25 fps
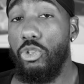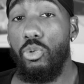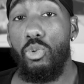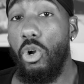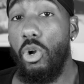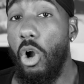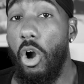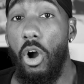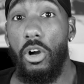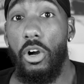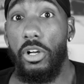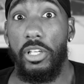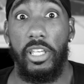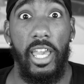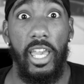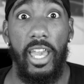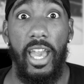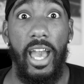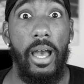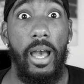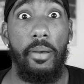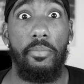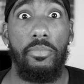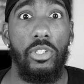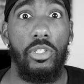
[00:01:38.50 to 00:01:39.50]
you can't get
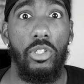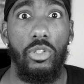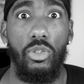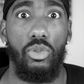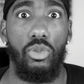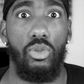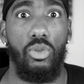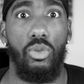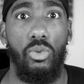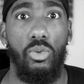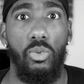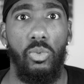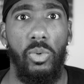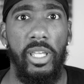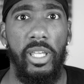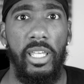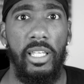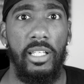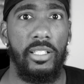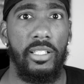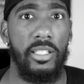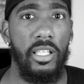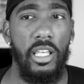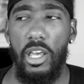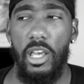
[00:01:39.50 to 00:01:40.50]
abs in 2
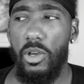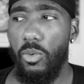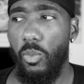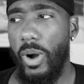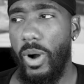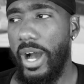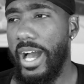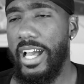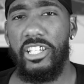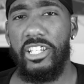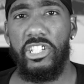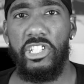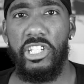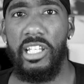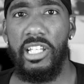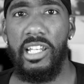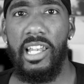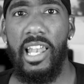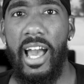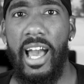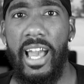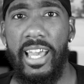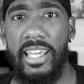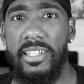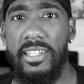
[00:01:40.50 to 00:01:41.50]
weeks. Why is she
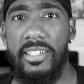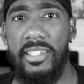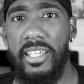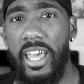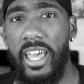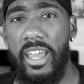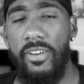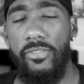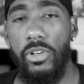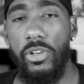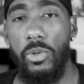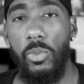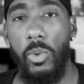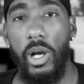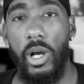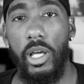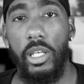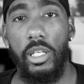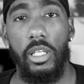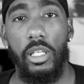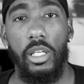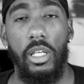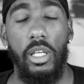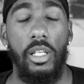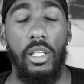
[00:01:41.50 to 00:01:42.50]
lying to
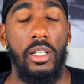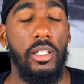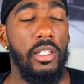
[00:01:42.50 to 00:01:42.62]
everyone?